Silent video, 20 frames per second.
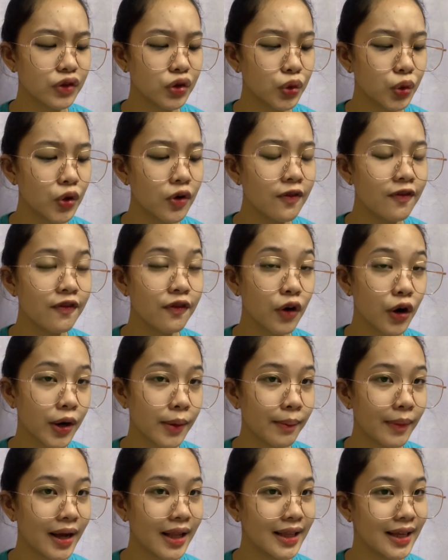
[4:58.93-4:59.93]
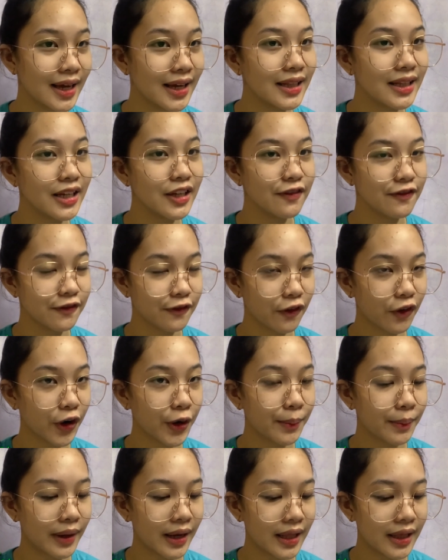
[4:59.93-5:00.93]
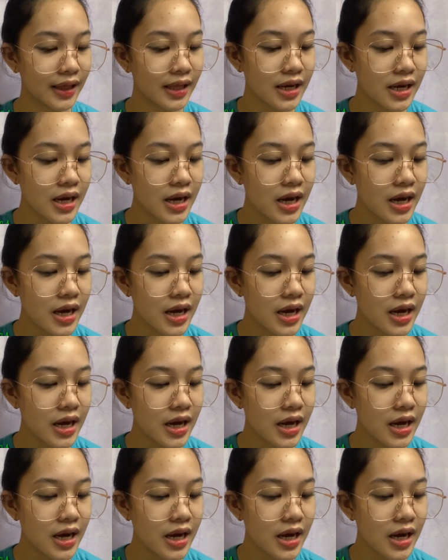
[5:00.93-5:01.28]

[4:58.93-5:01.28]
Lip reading: through formal and informal